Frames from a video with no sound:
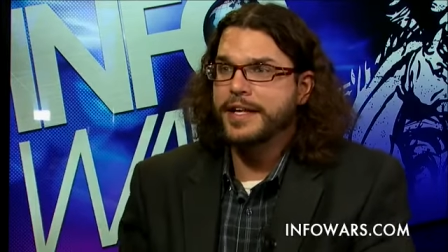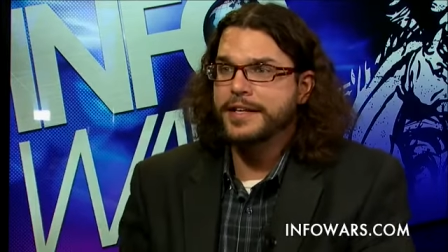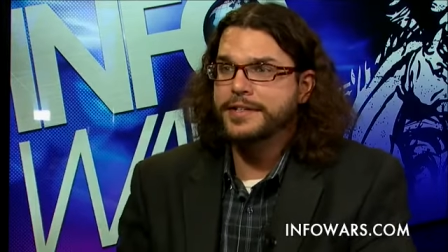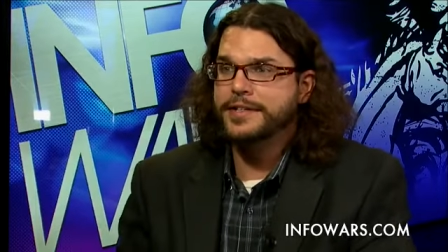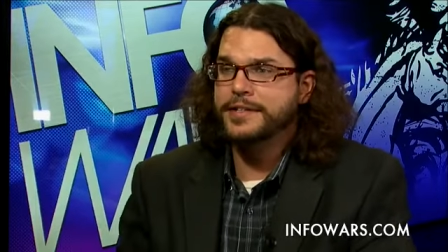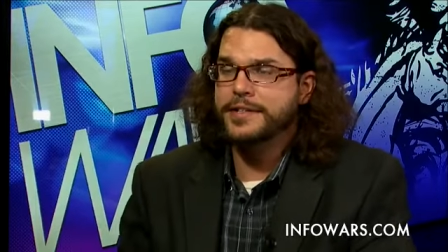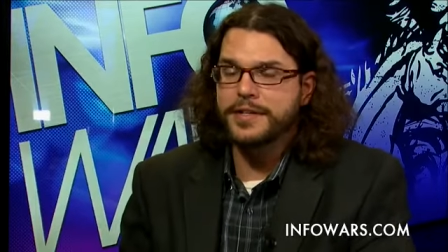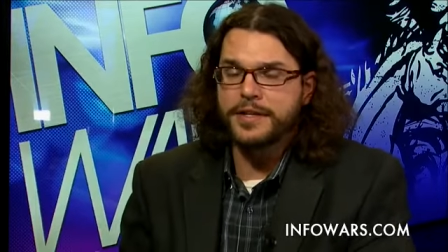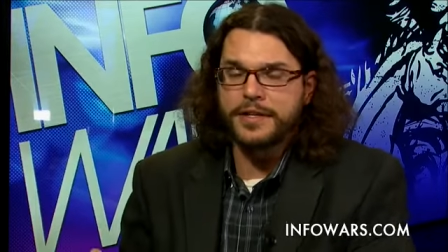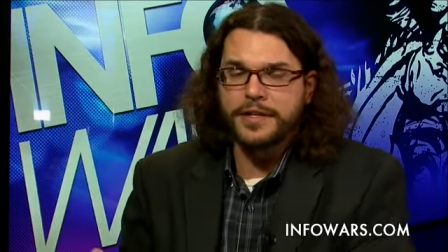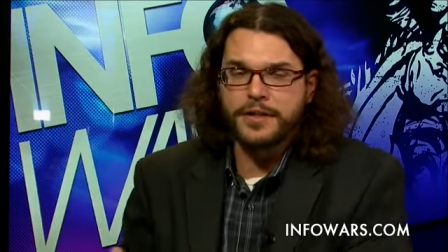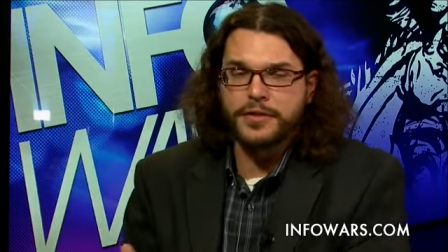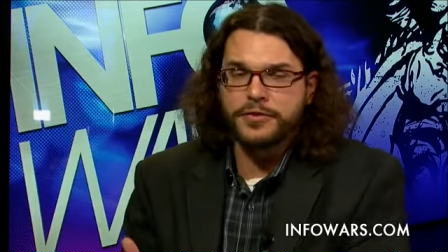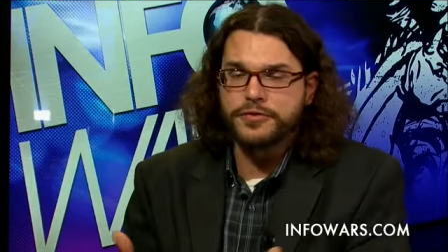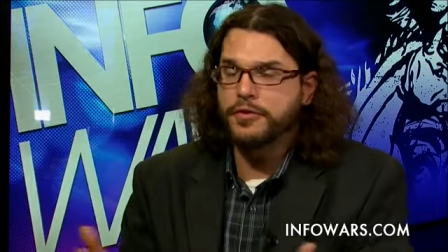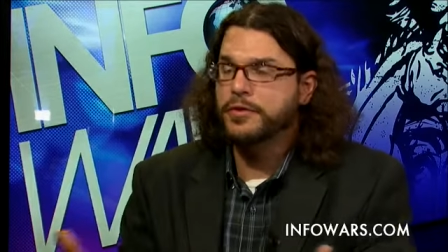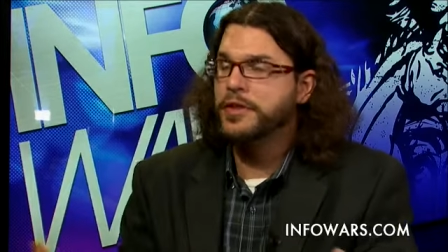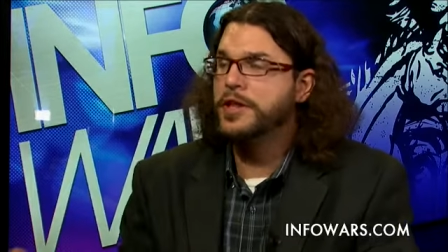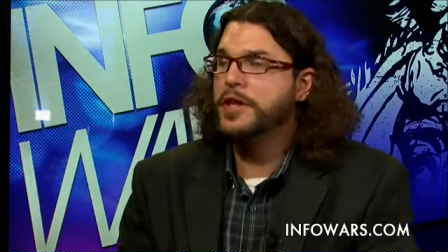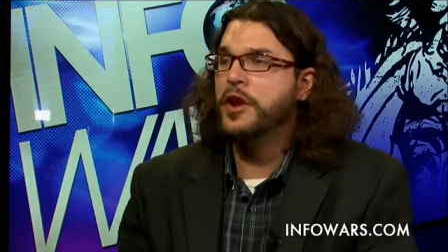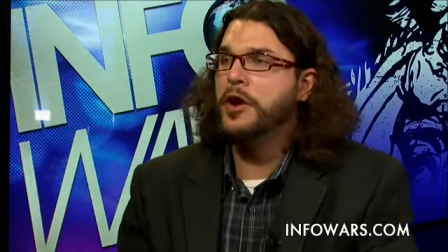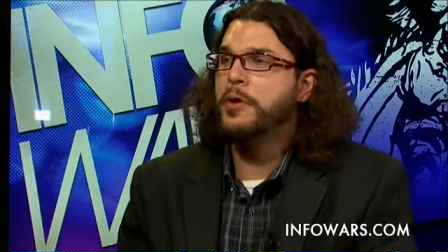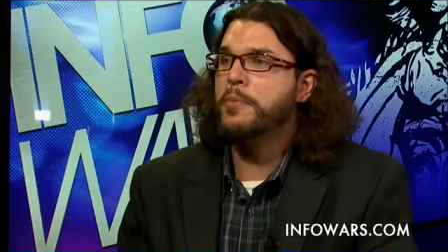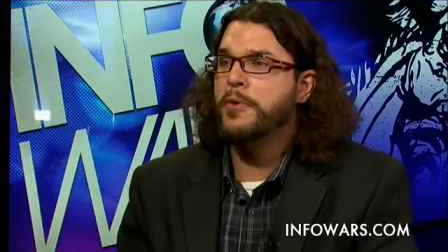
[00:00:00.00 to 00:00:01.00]
it's there's
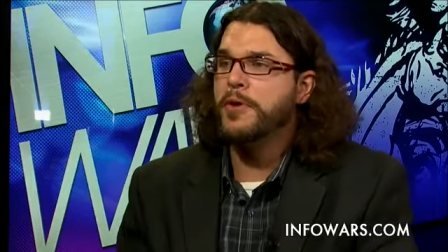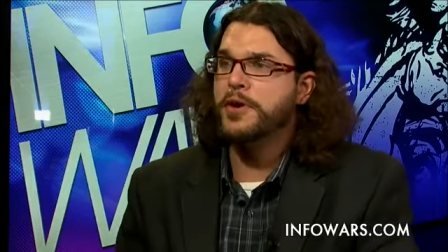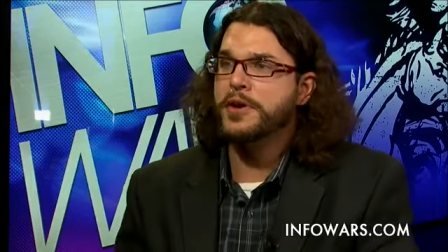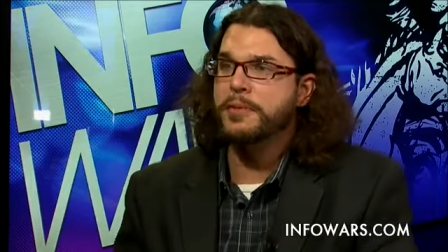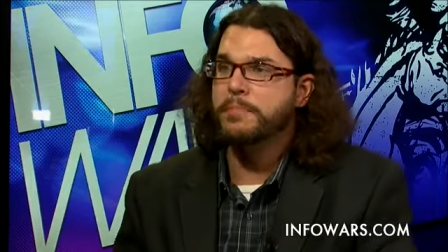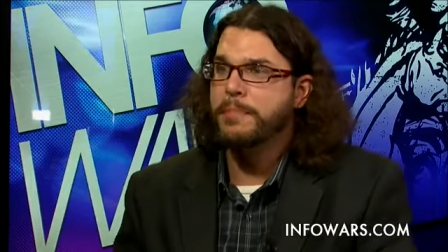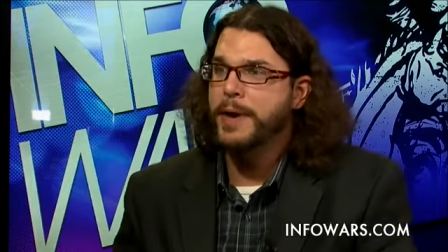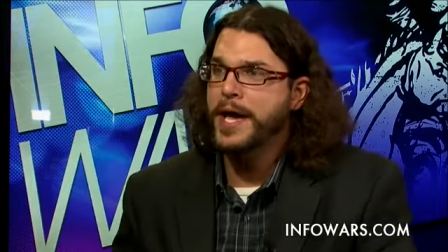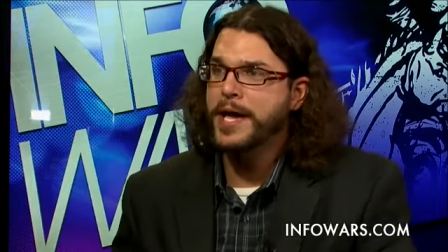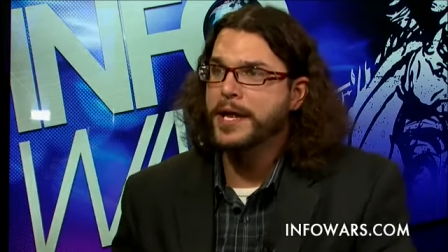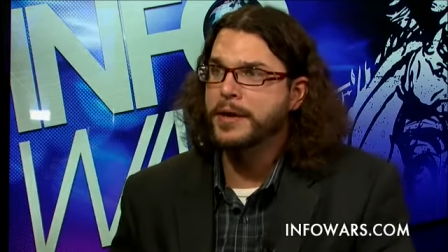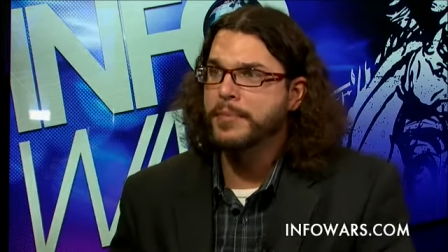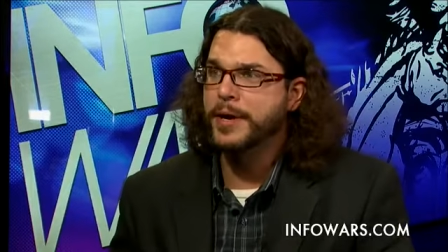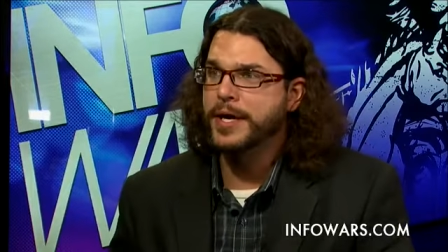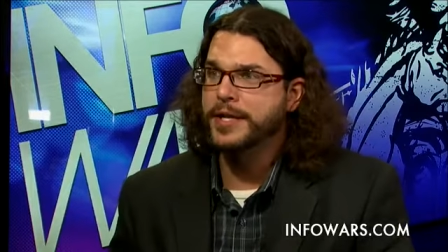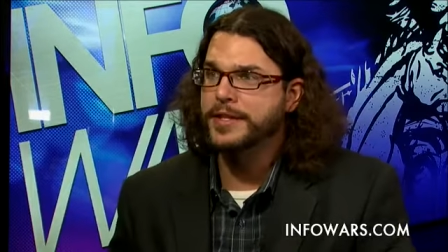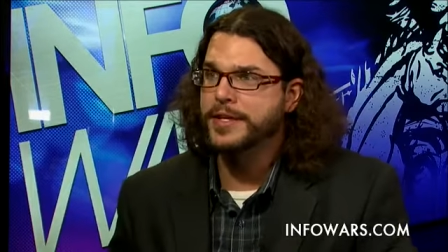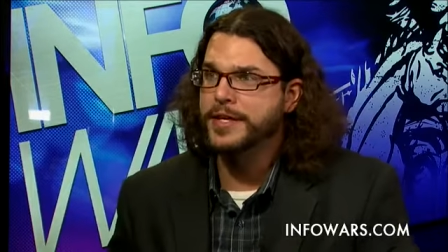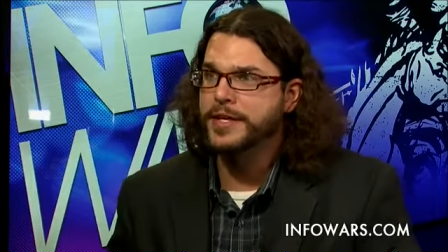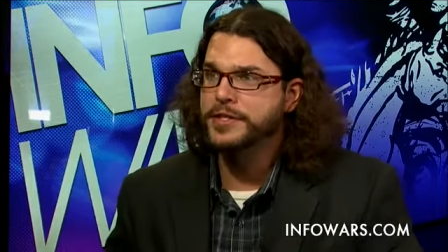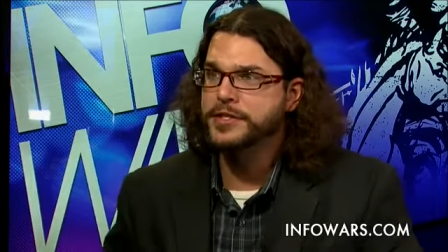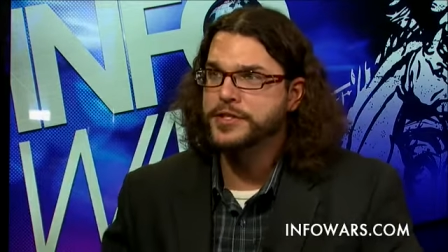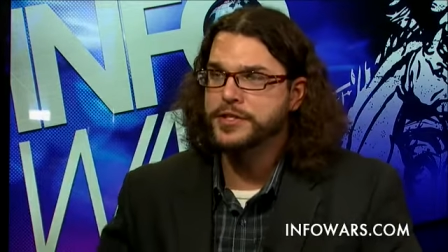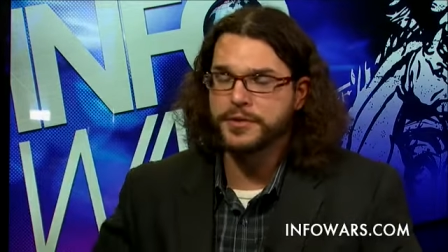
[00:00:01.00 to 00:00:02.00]
really no more debate about
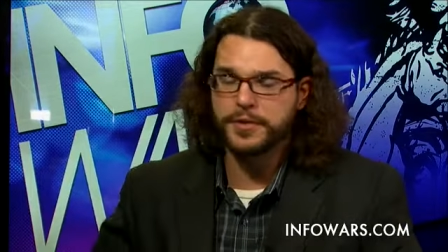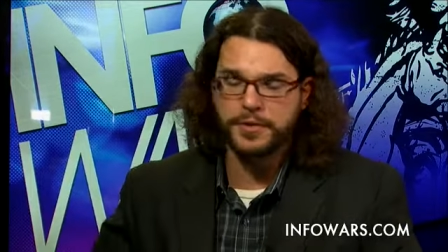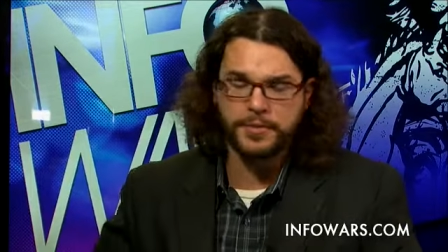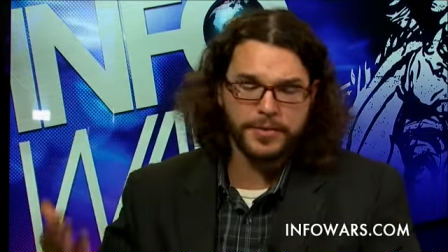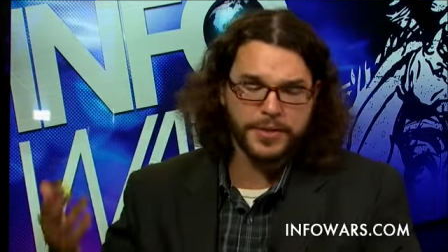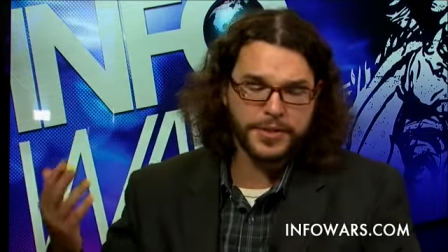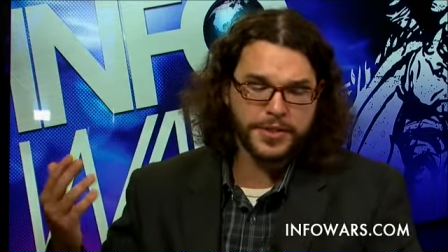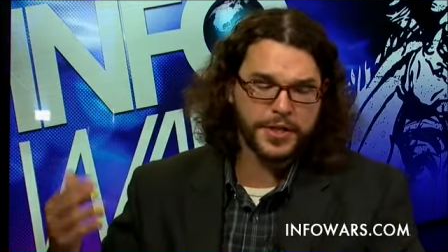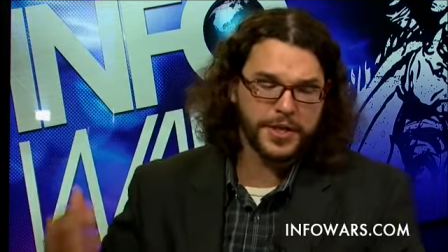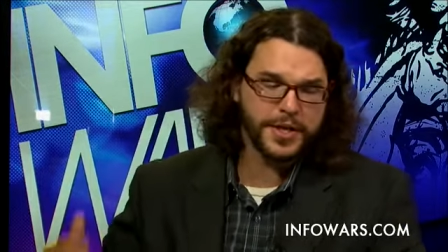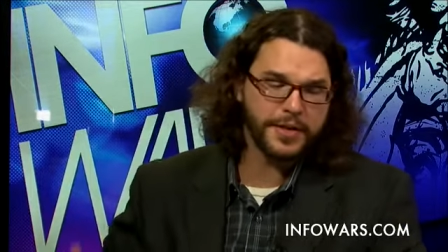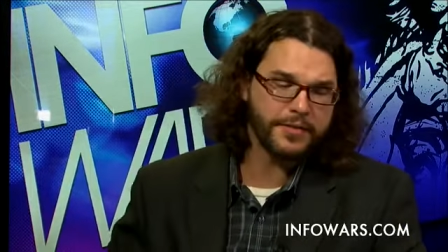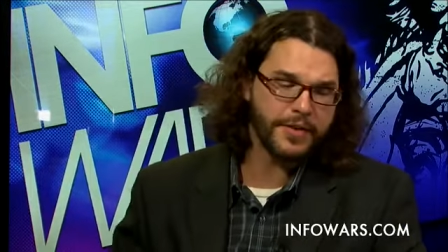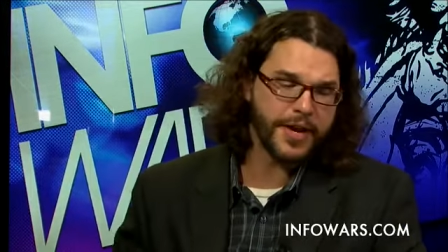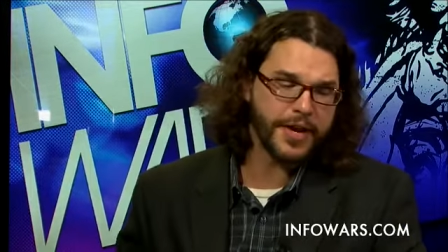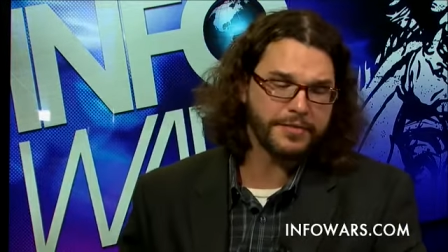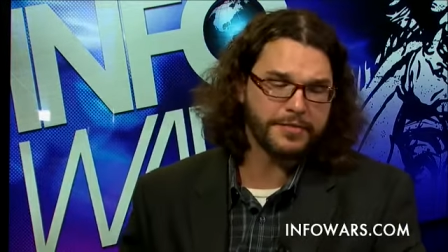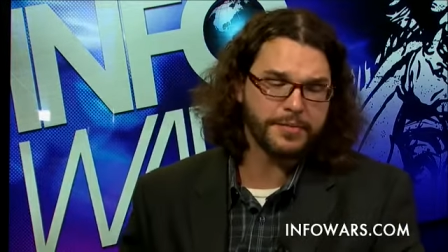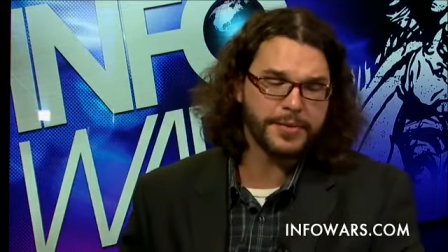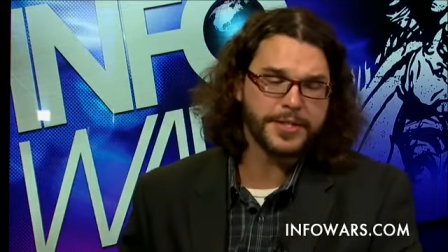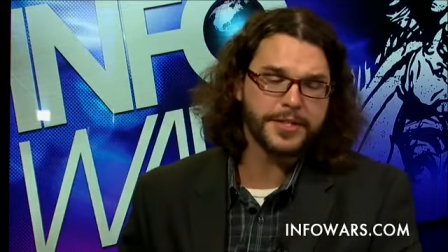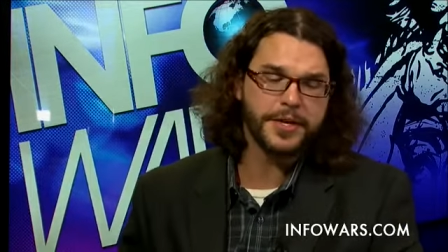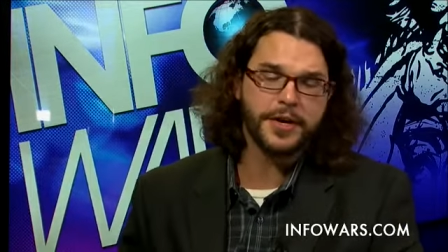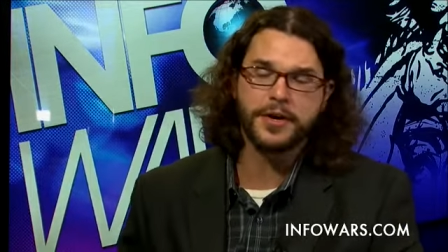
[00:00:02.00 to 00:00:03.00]
the issue, and we shouldn't even have
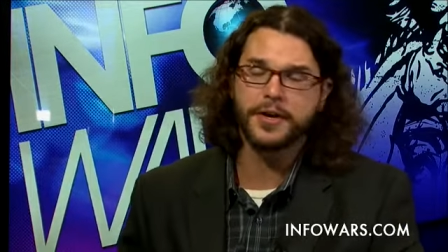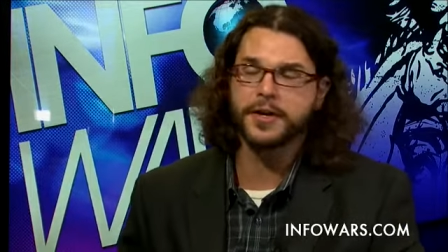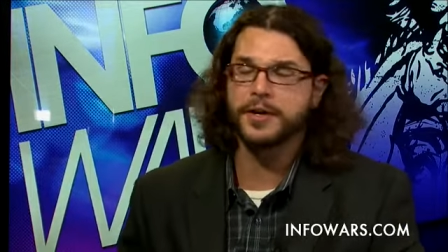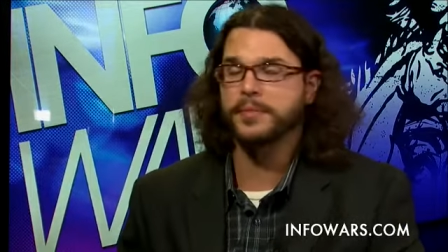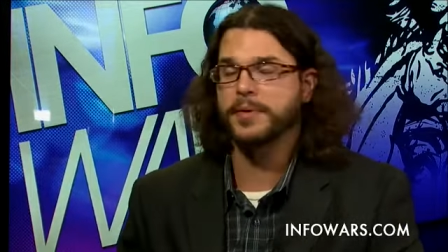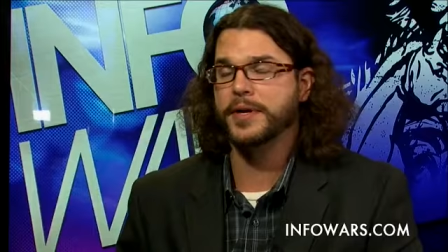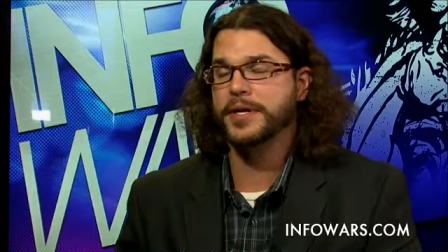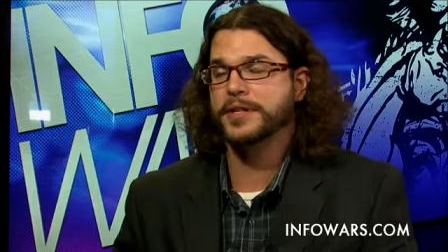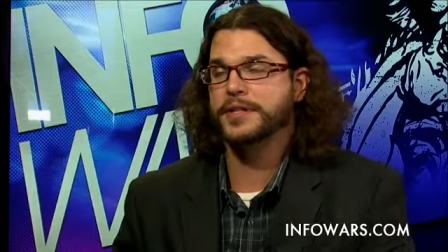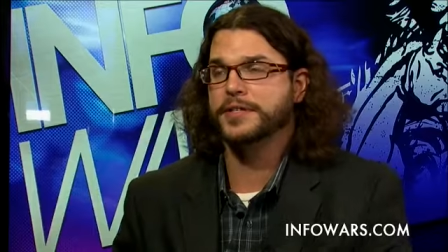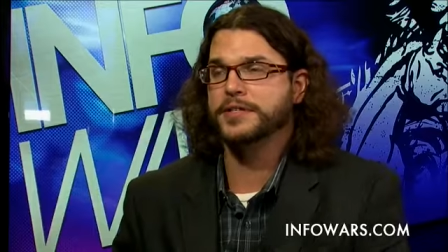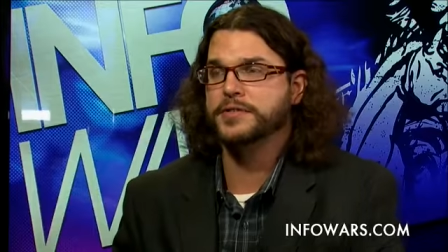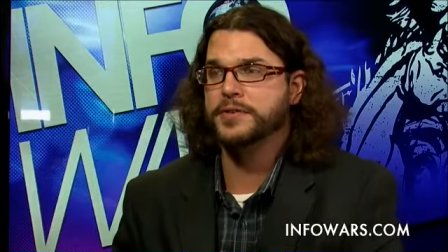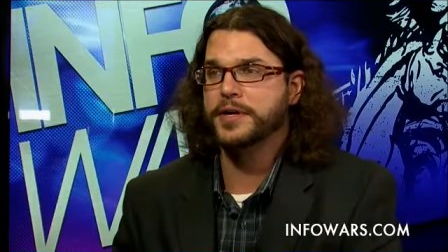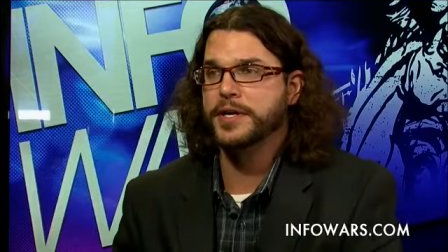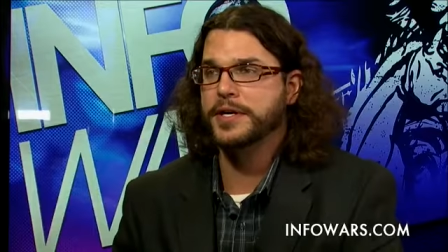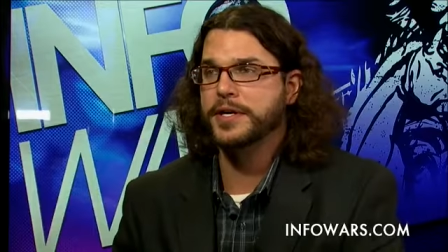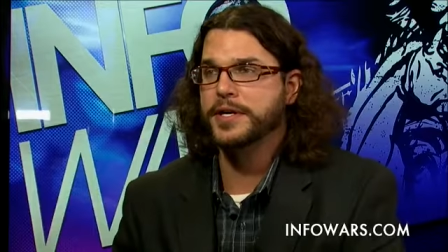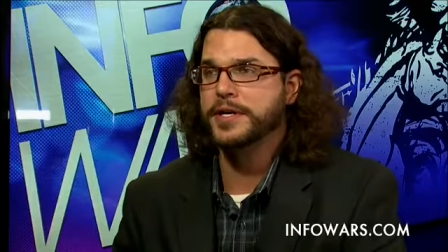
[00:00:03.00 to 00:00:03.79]
to be talking about this right